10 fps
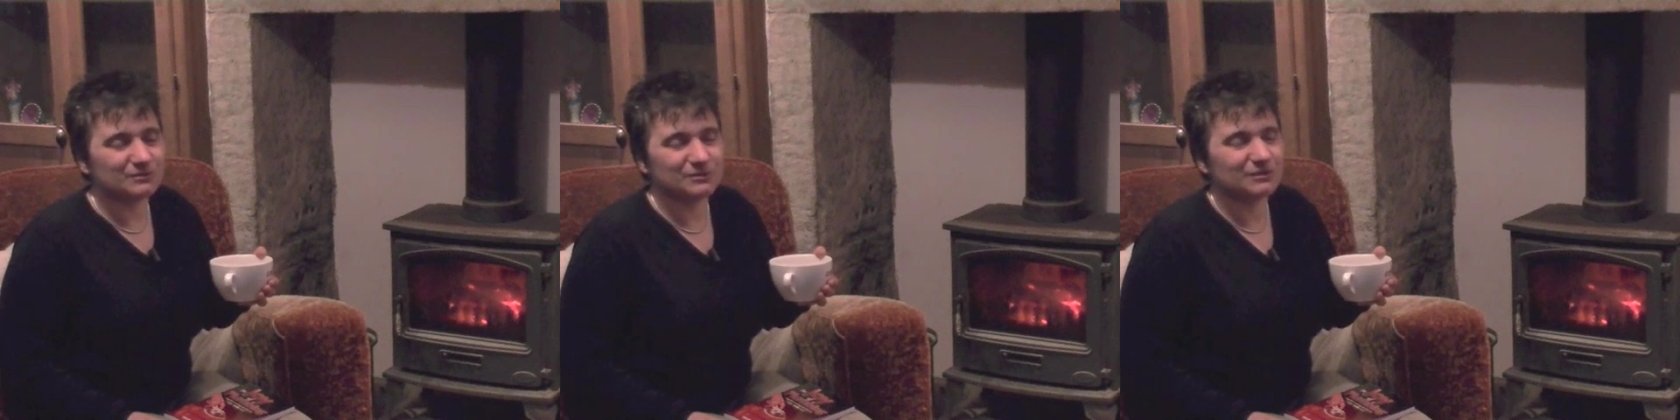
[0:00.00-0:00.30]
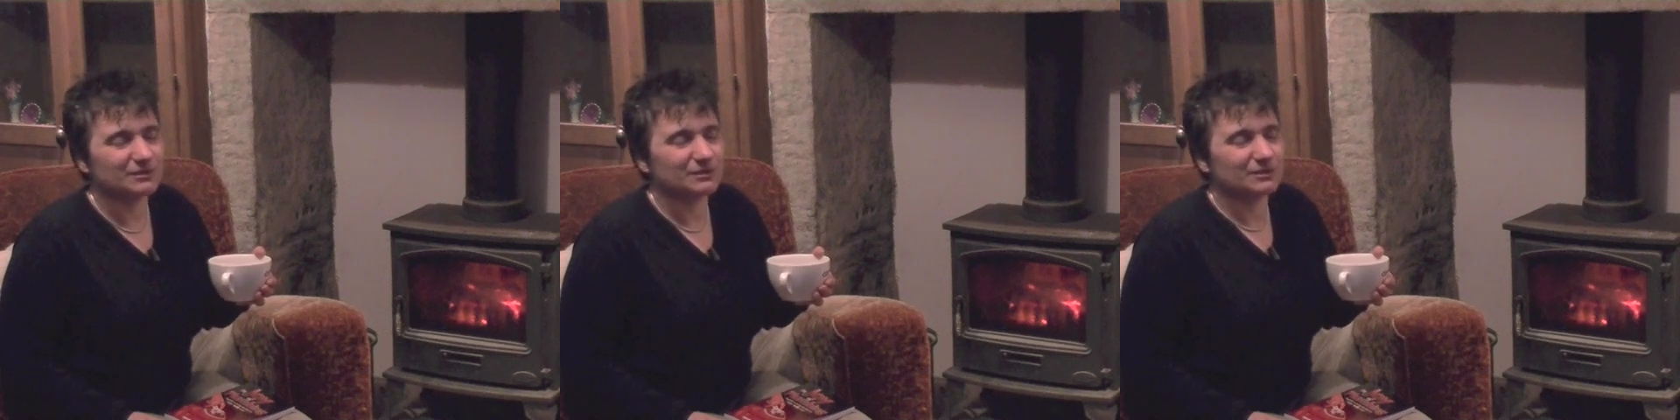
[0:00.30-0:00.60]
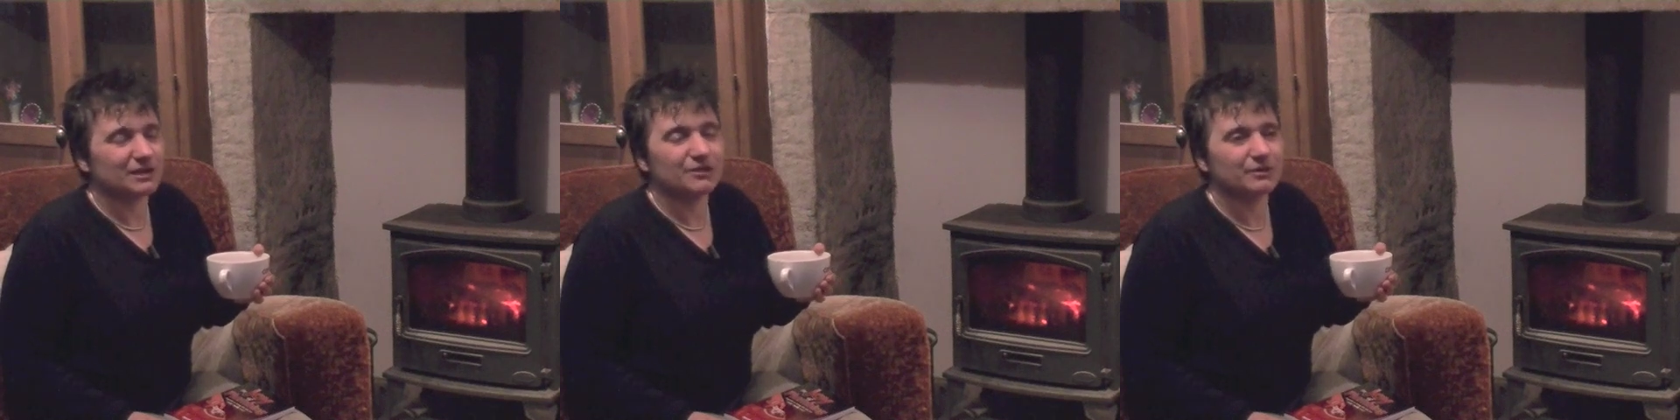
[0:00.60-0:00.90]
was
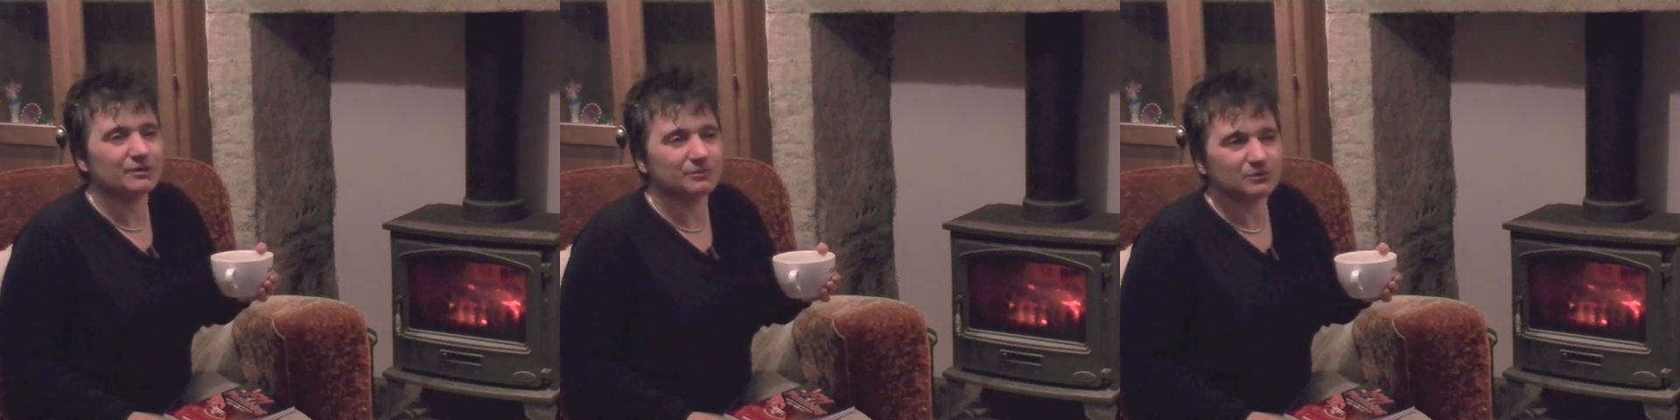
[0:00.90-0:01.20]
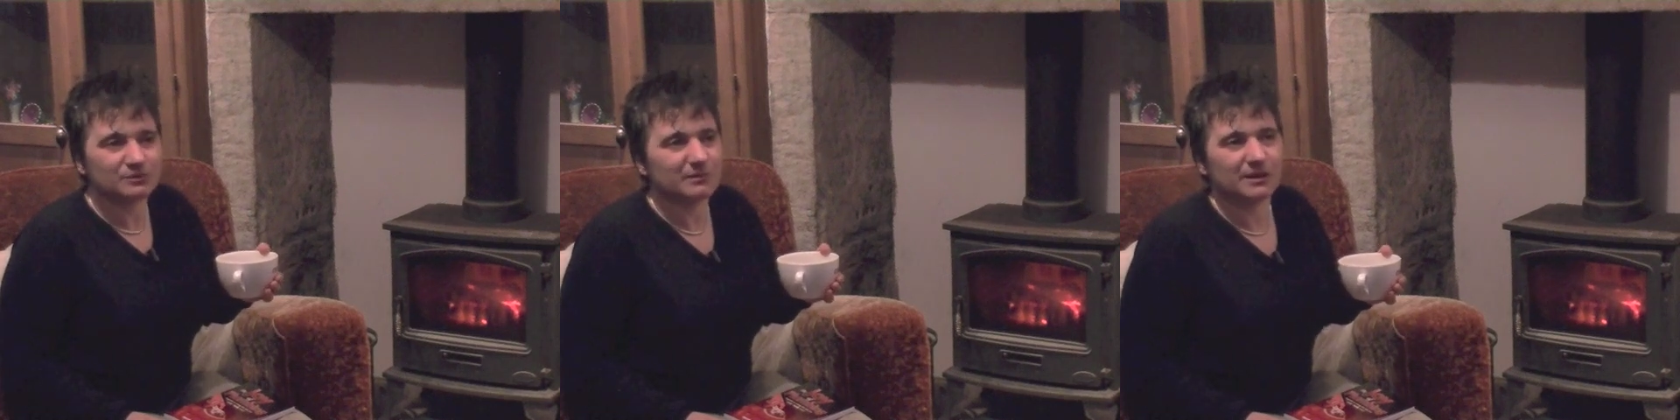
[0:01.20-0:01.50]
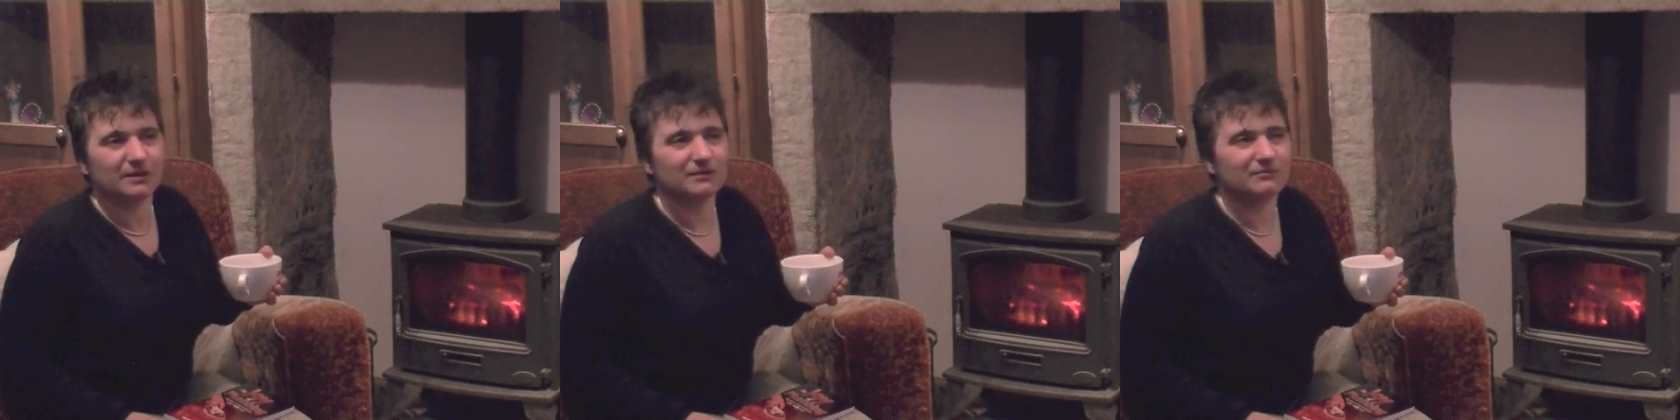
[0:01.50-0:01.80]
incredible to me,
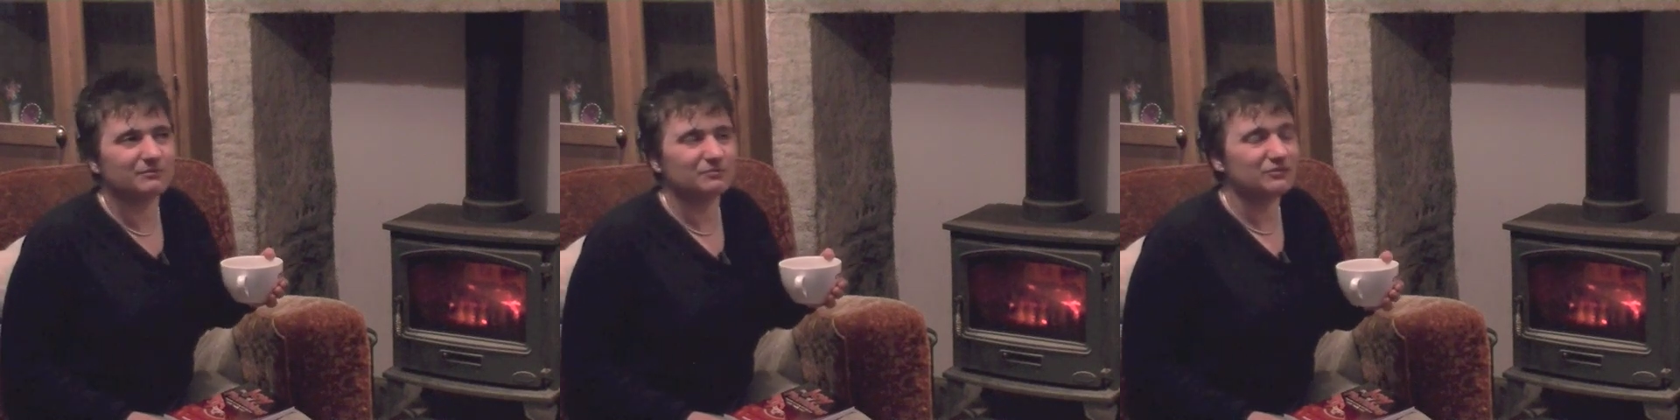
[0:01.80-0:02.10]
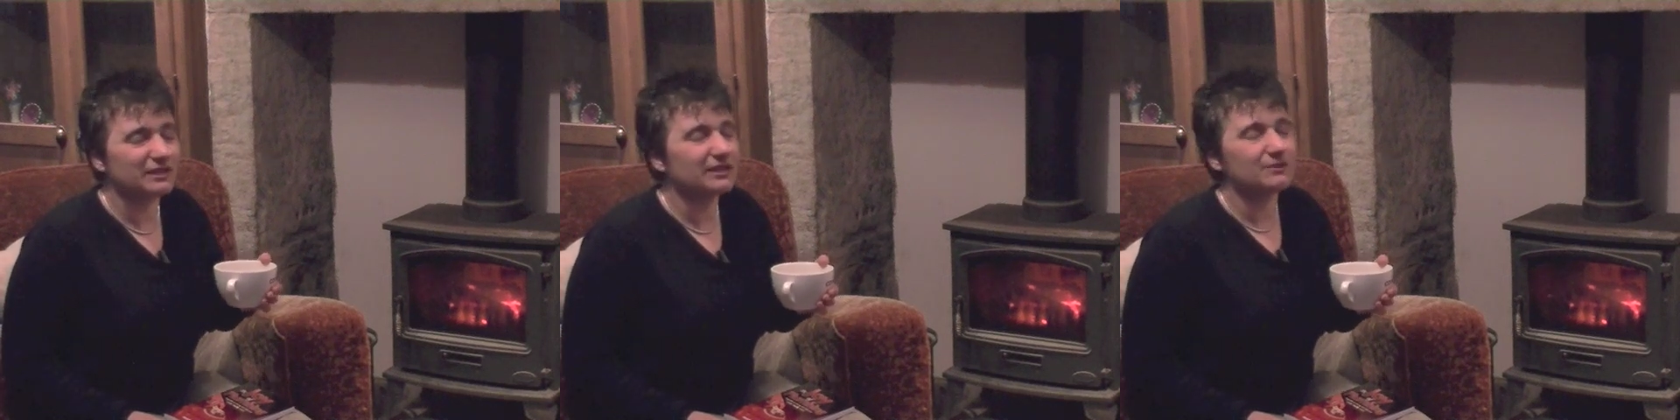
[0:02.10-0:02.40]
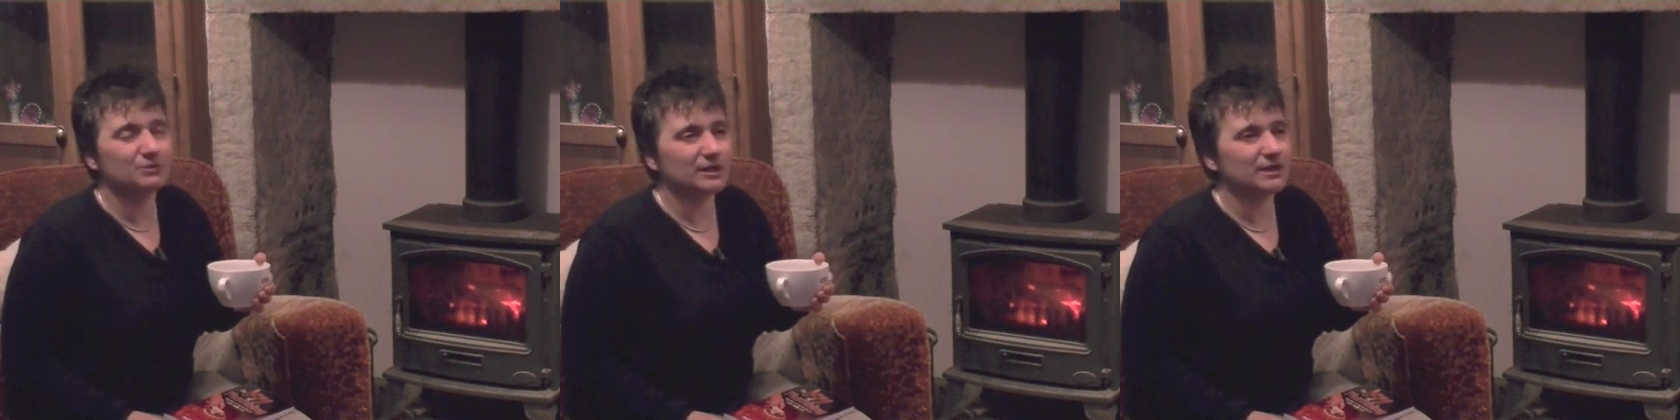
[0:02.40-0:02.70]
and
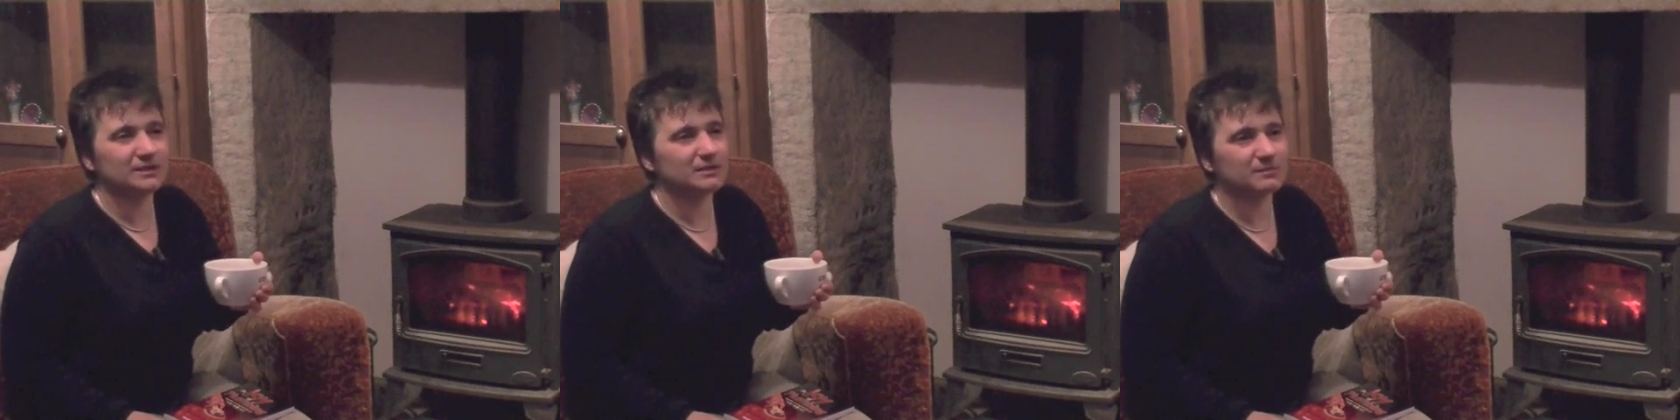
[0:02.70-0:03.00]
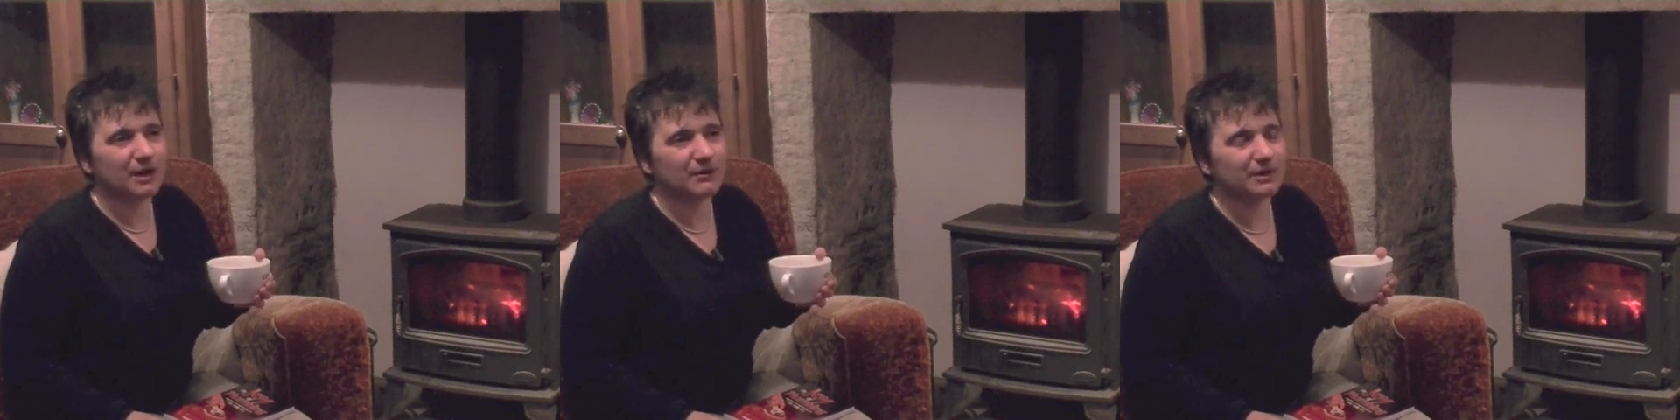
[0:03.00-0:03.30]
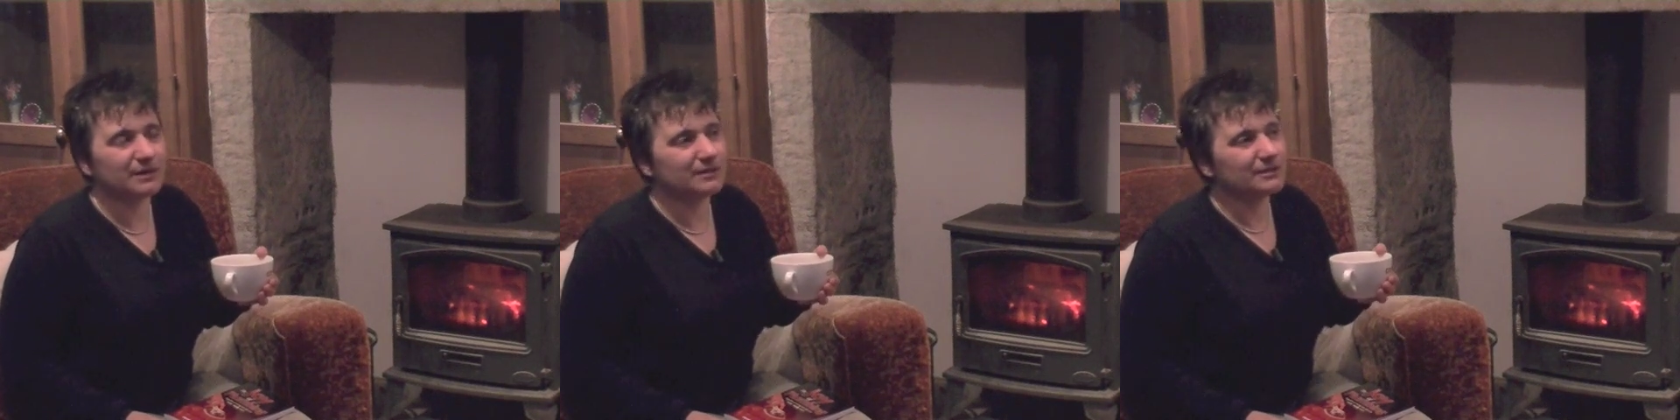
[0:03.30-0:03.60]
really, really inspiring.